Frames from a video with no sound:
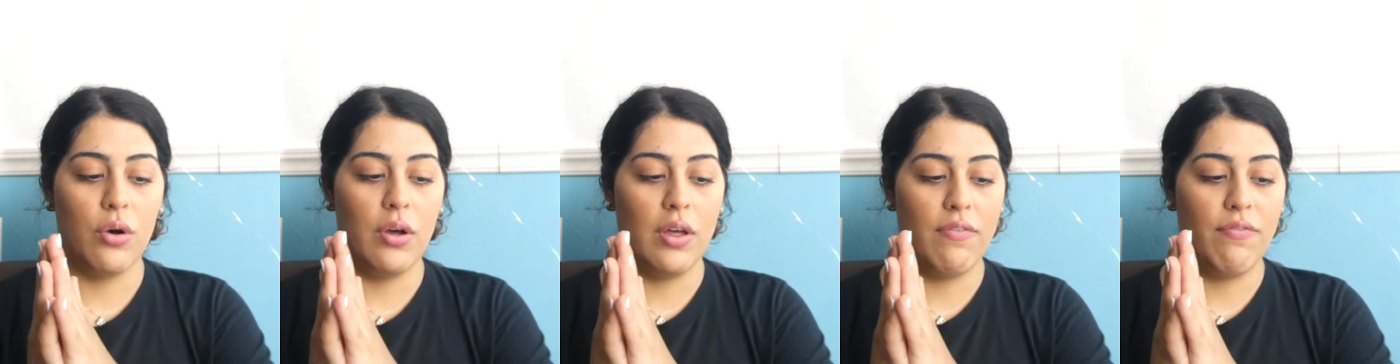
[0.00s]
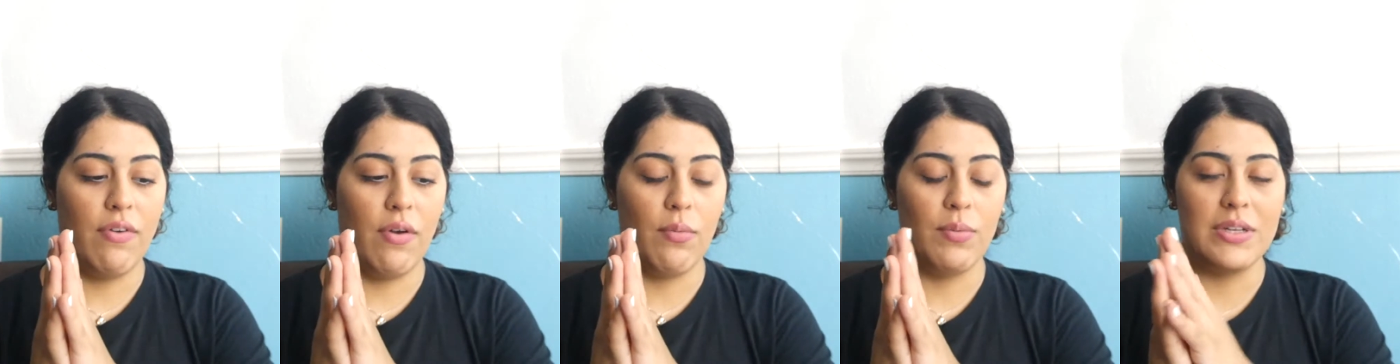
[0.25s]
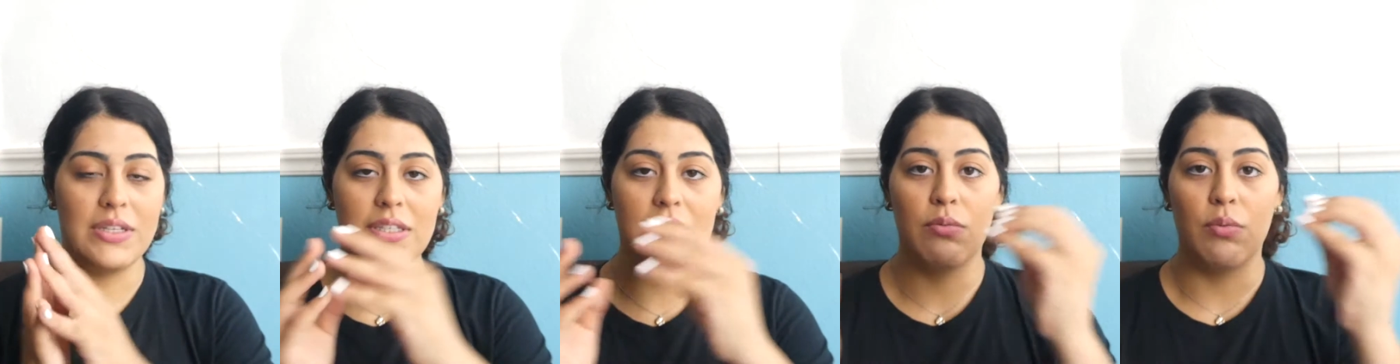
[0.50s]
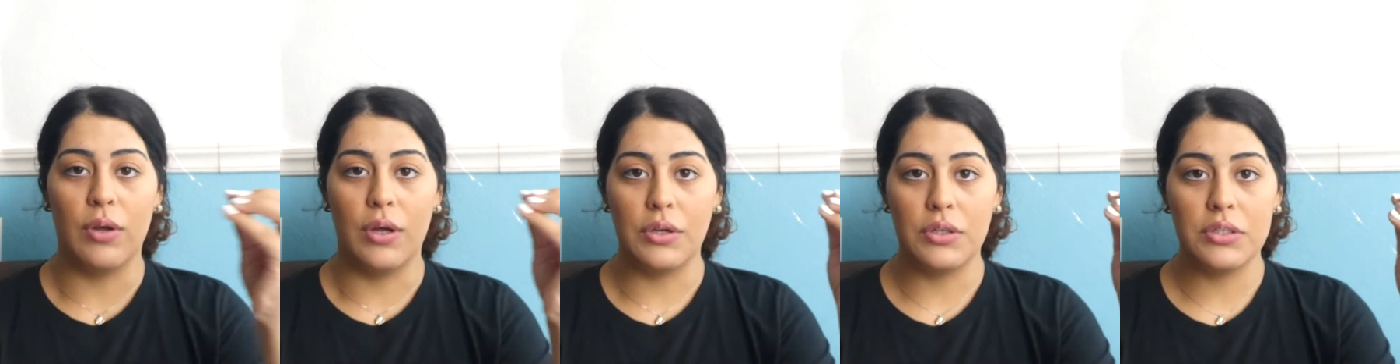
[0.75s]
if it was
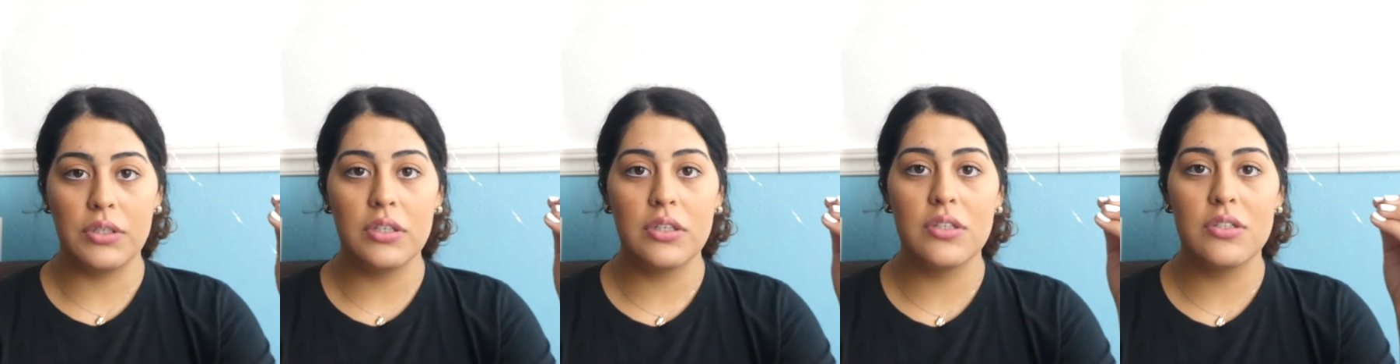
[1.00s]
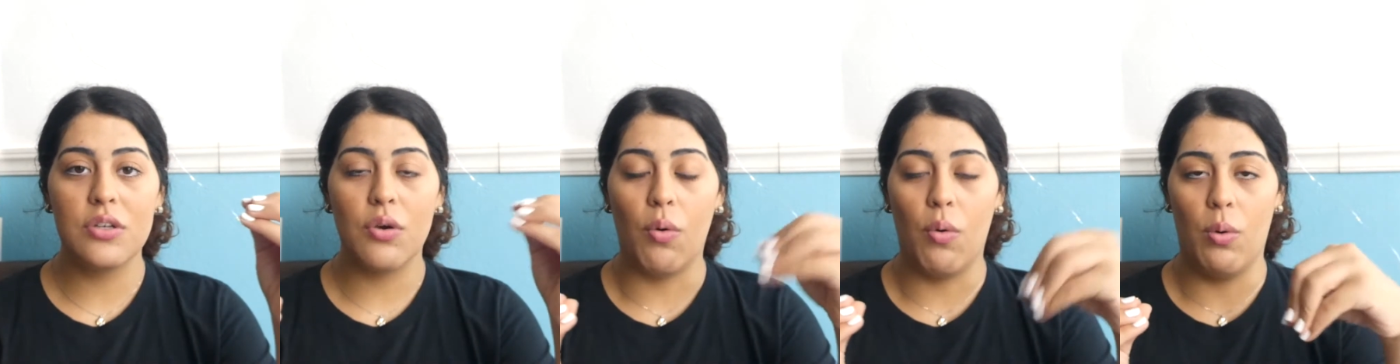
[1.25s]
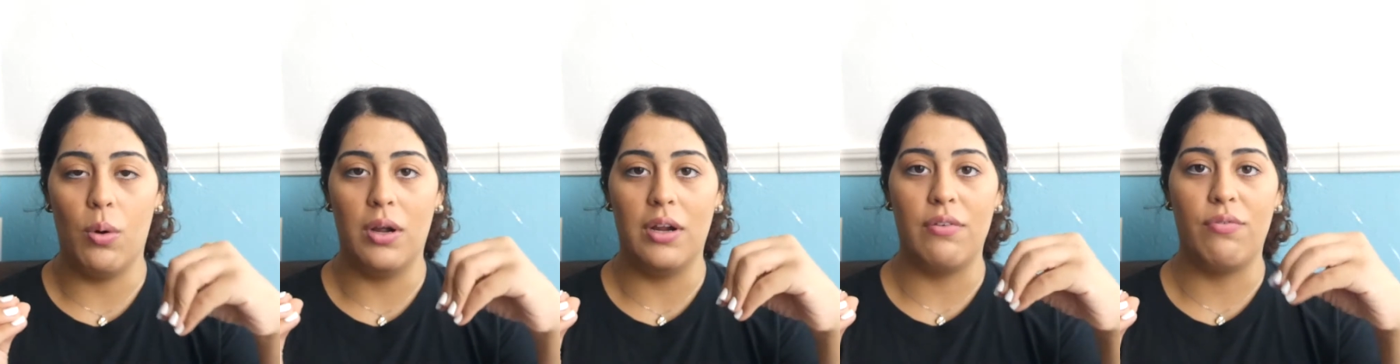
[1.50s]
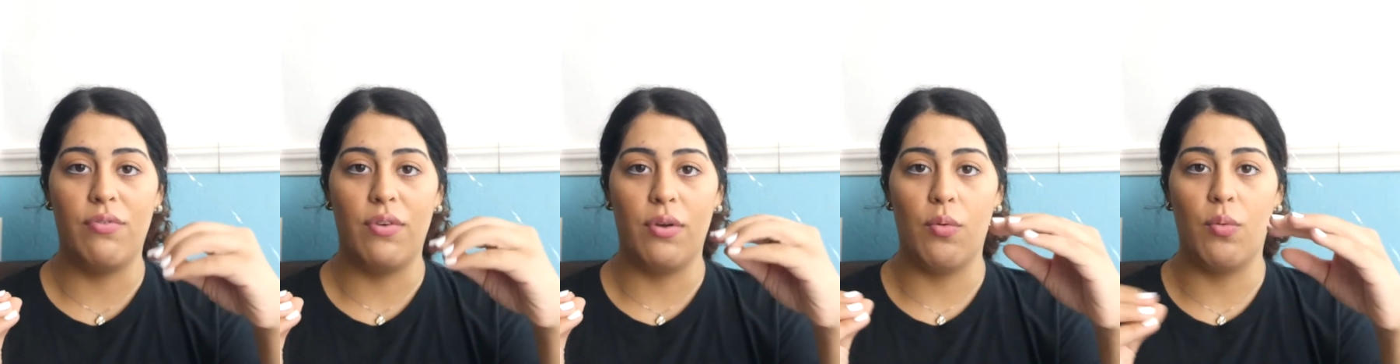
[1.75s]
well cooked or
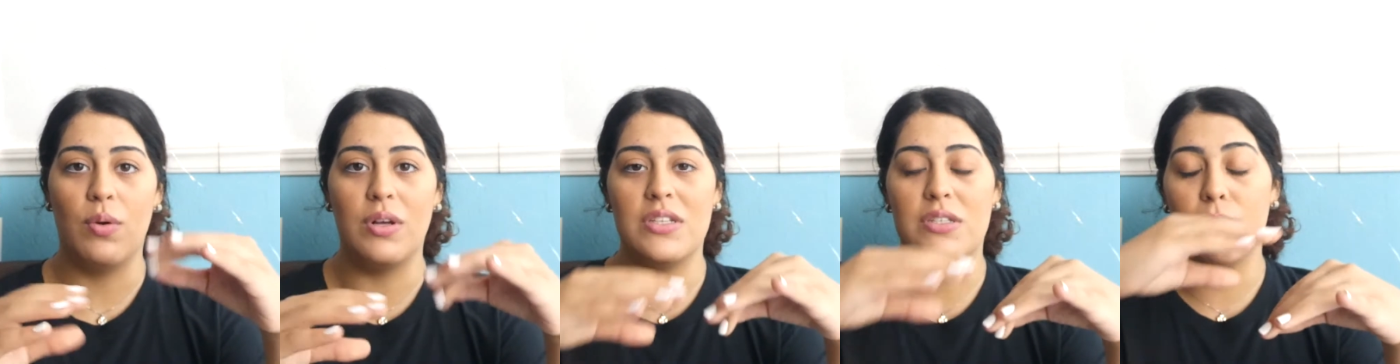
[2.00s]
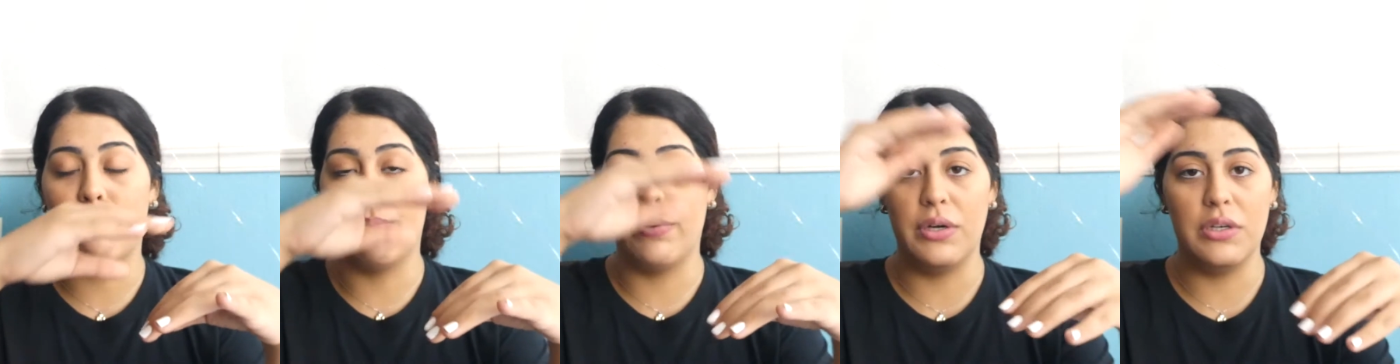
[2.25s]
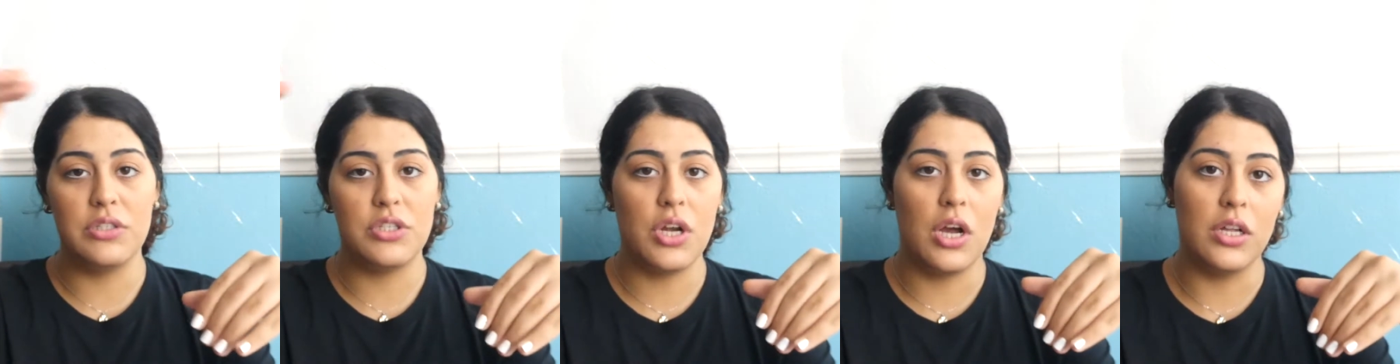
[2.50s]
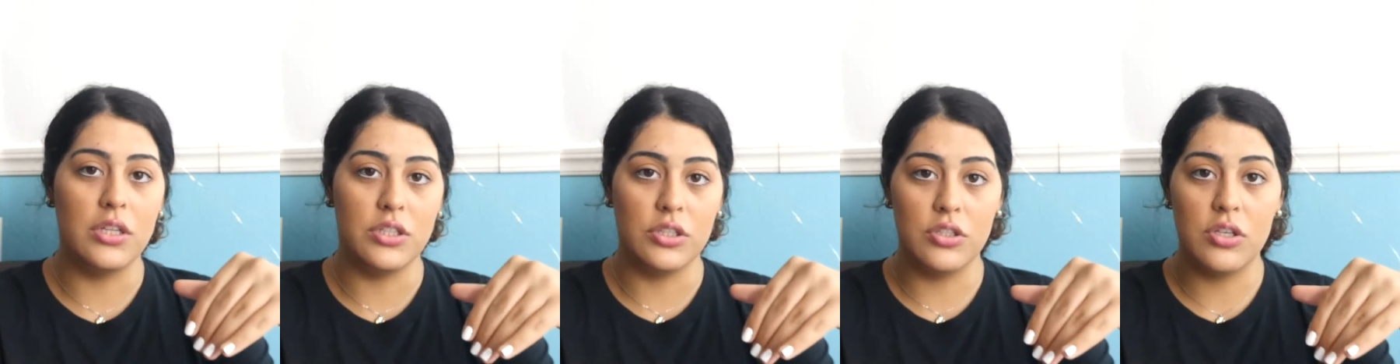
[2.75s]
if it was burnt
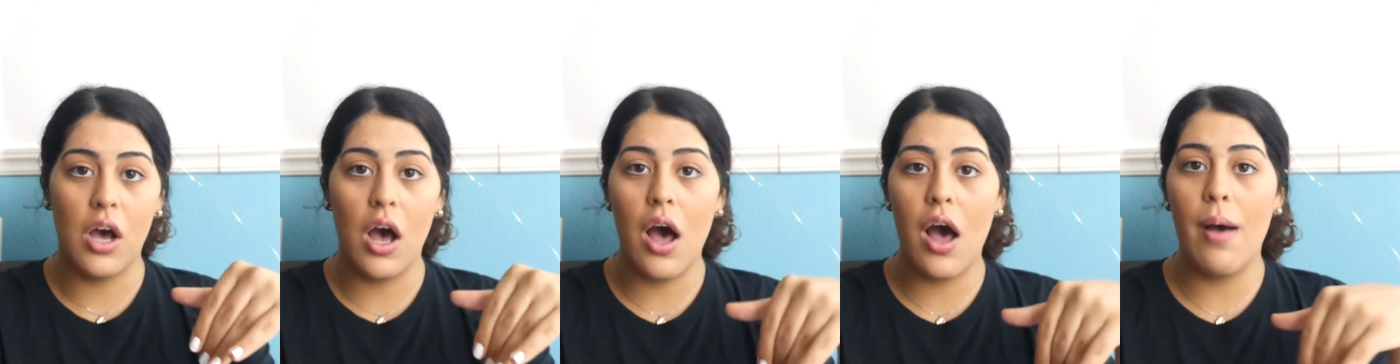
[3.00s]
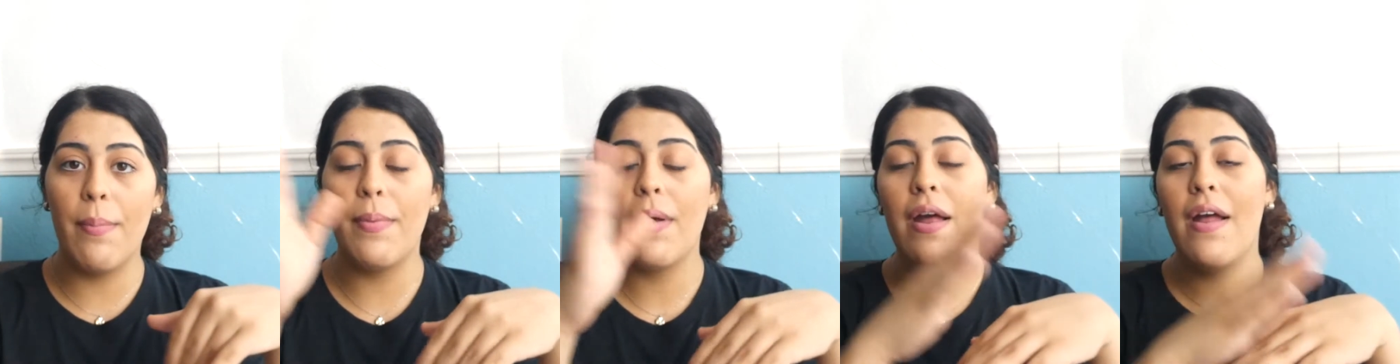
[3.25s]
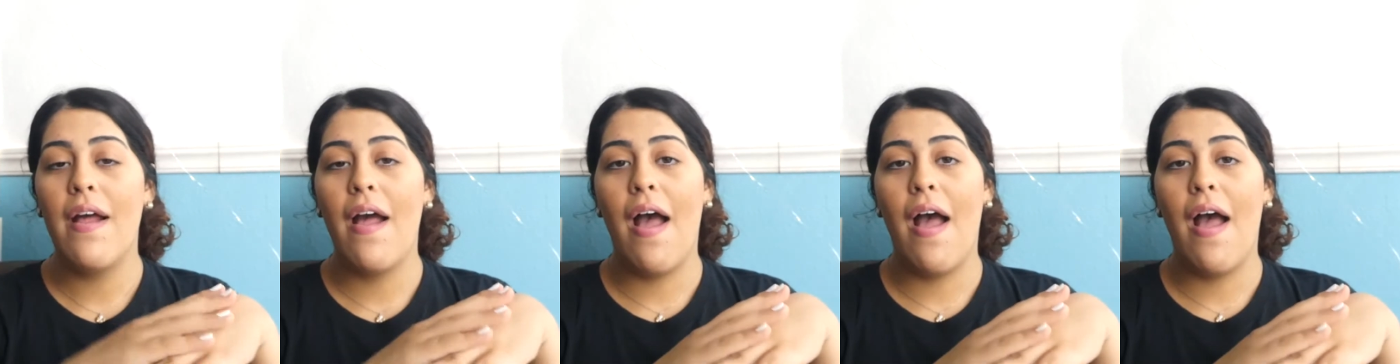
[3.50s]
on the top